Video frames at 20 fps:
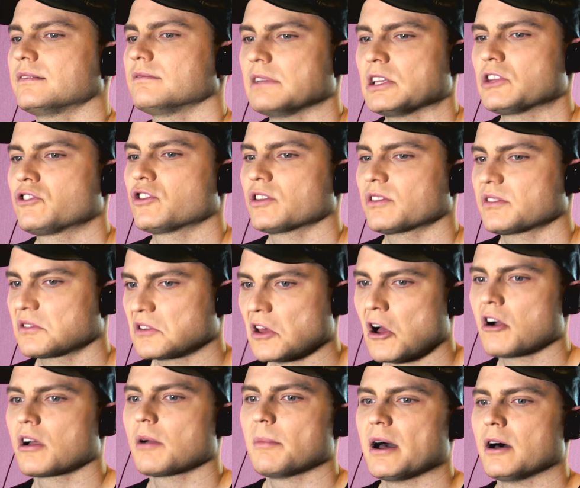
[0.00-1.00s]
it's just a
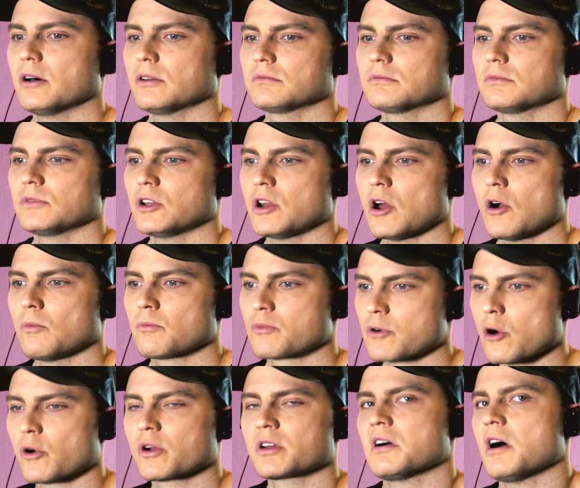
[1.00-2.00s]
song about,
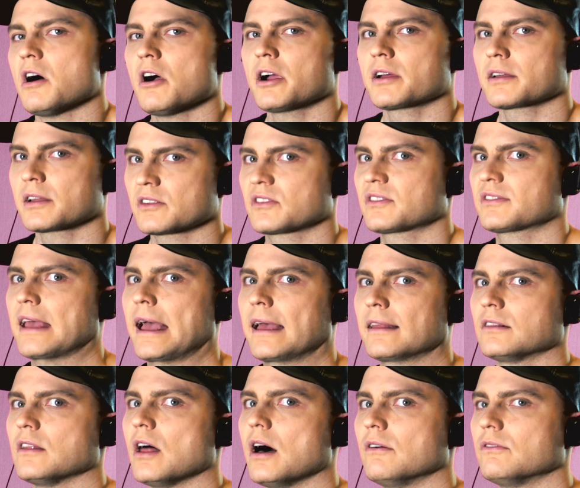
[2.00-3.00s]
broken heart and sad
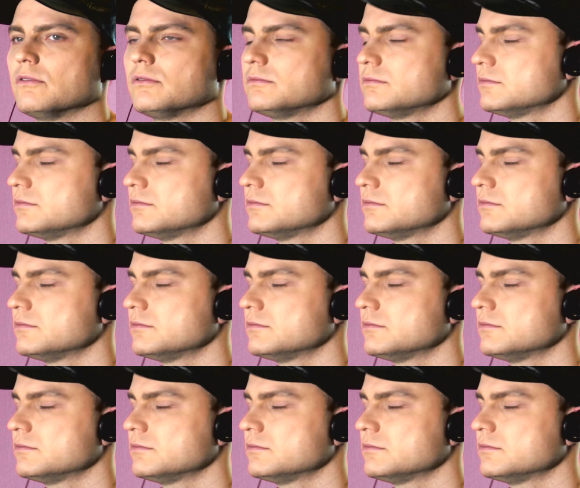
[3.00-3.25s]
love.